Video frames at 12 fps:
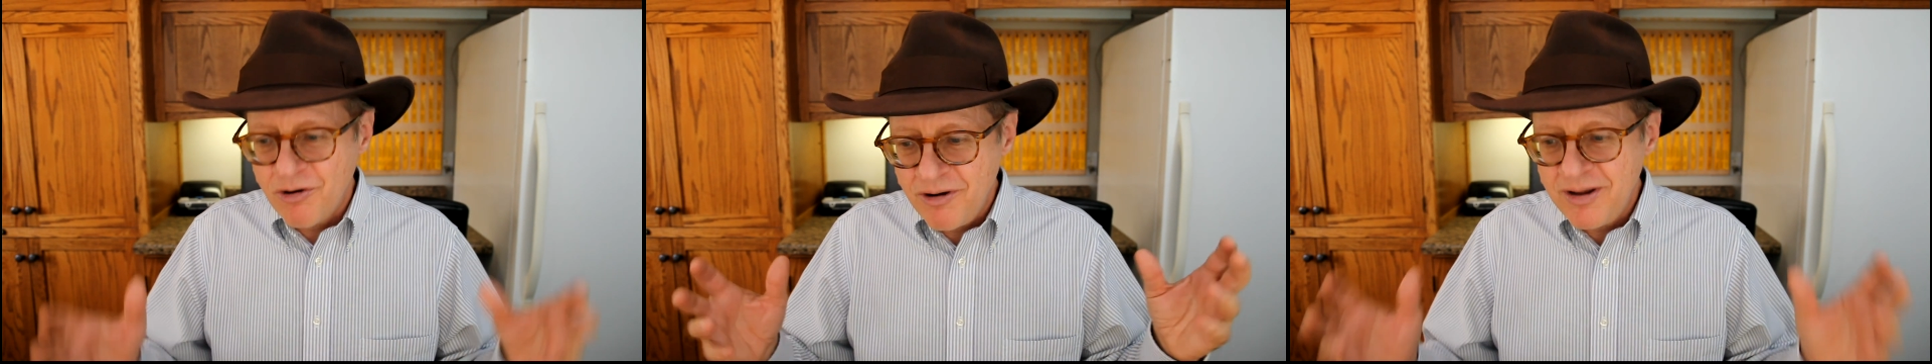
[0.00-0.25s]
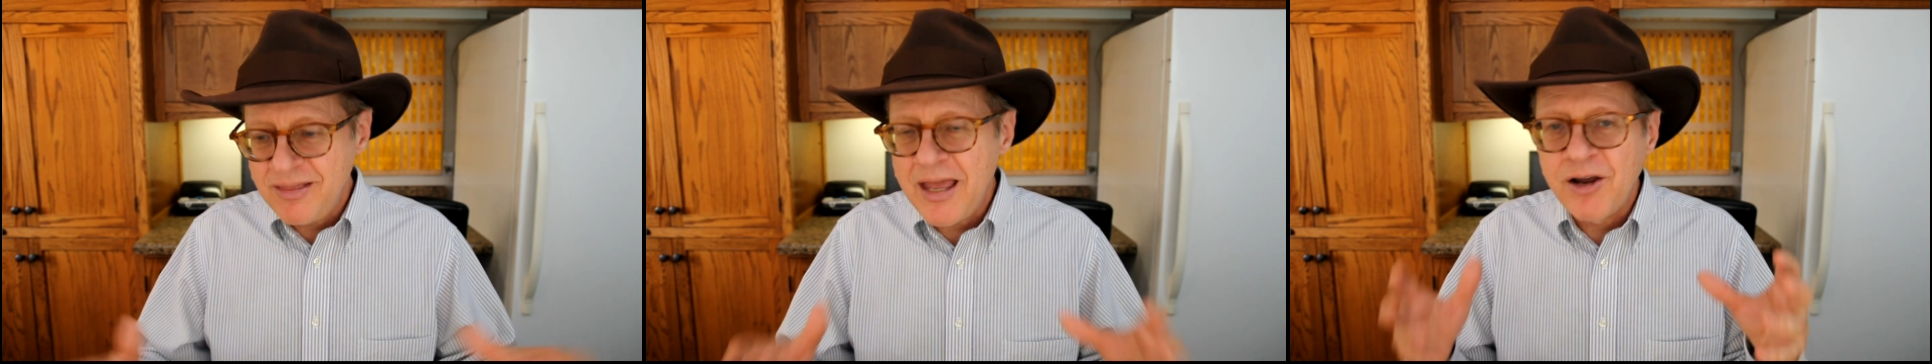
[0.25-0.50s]

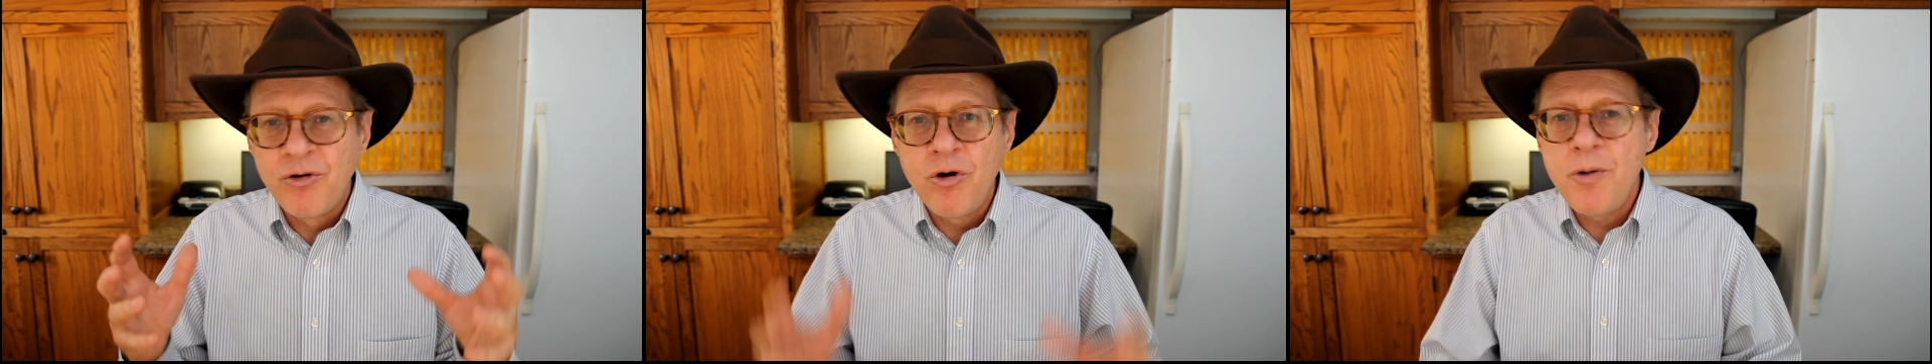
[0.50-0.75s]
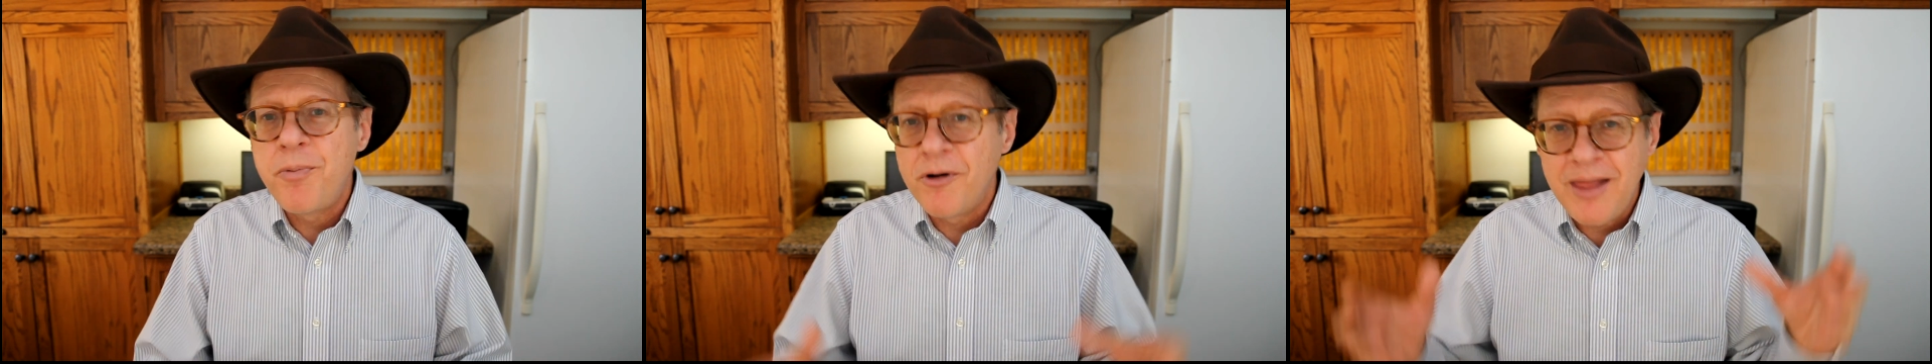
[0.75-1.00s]
or in that
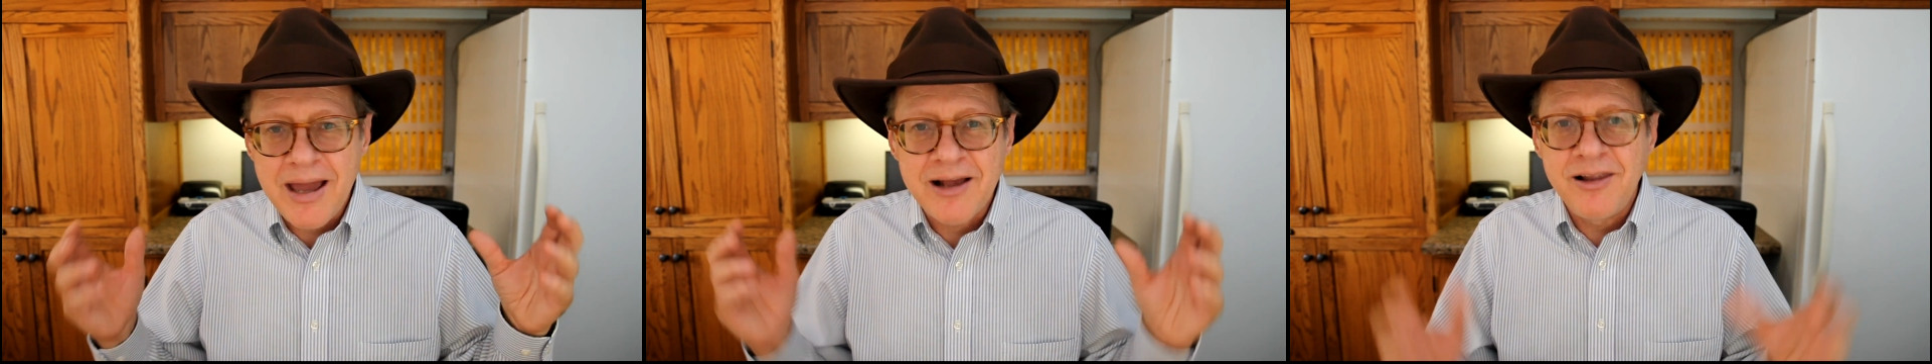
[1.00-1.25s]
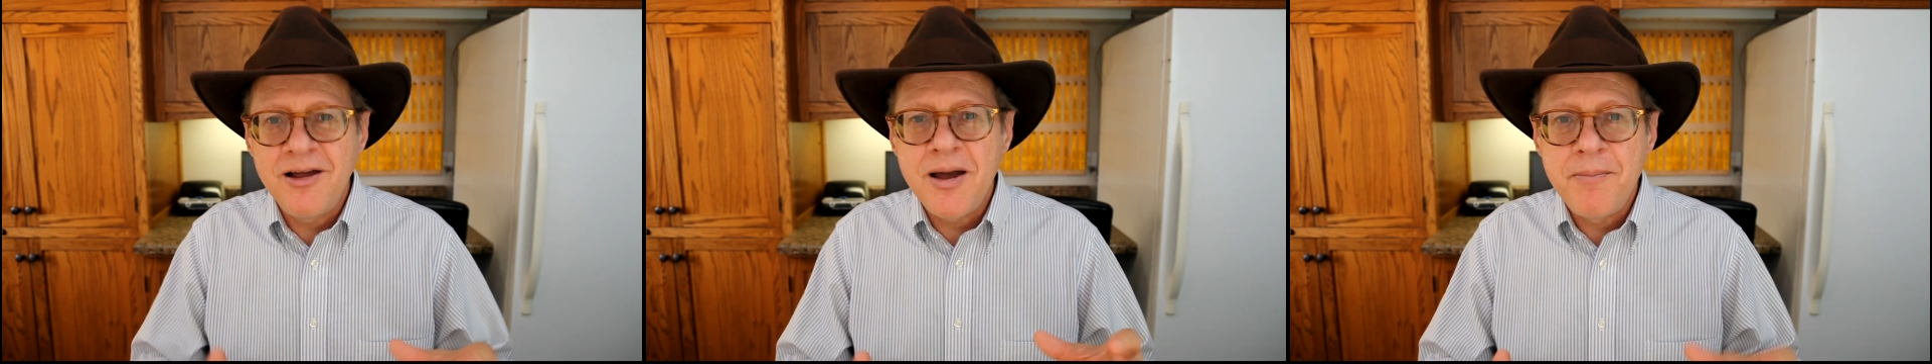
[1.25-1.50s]
group or
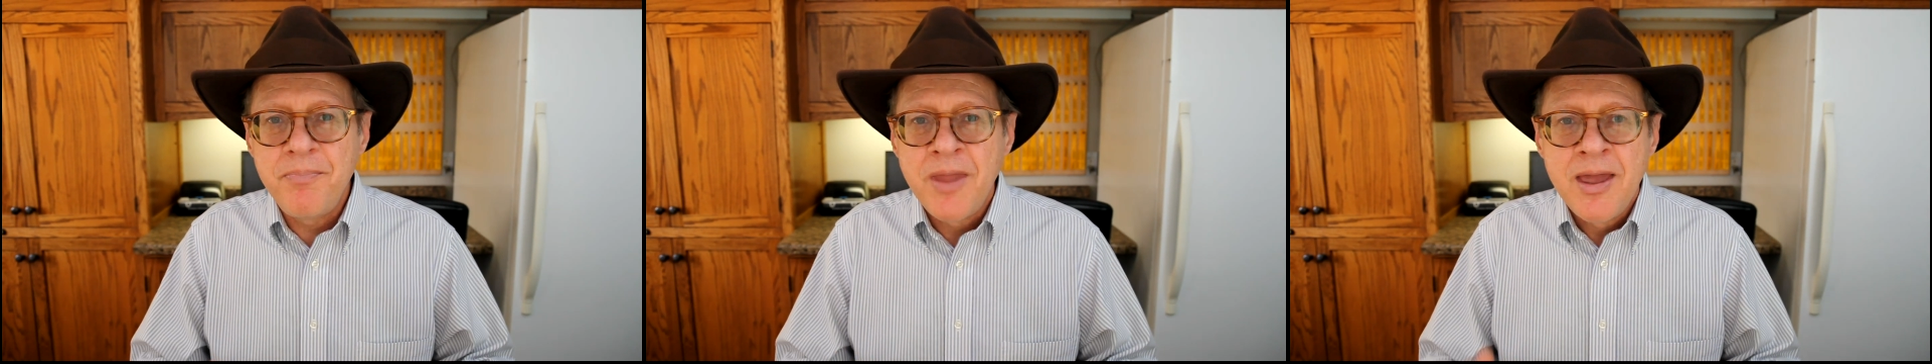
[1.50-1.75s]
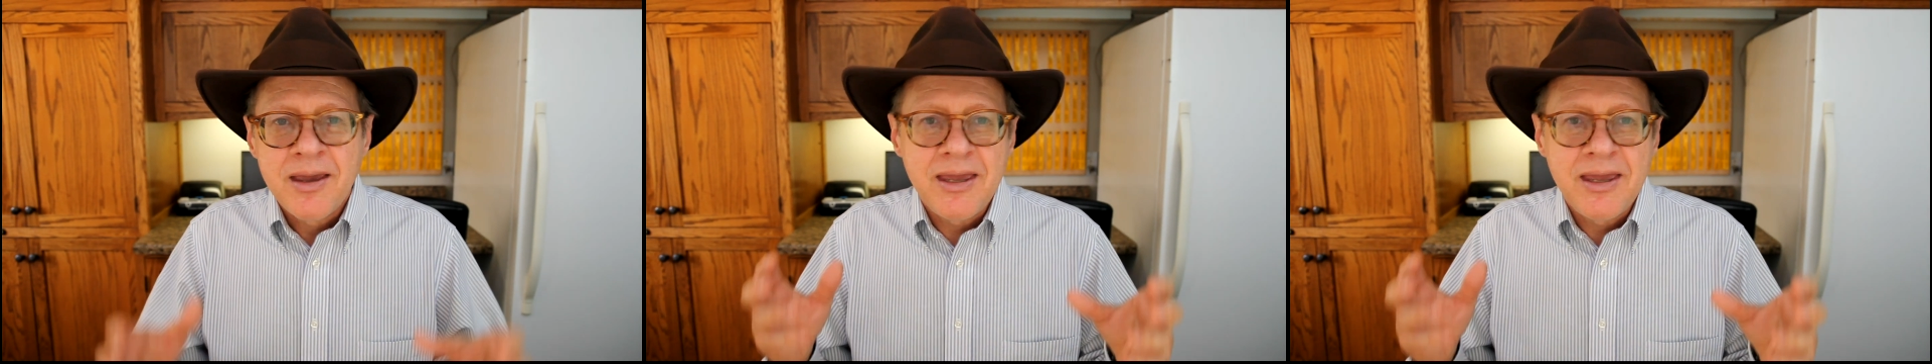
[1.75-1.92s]
that club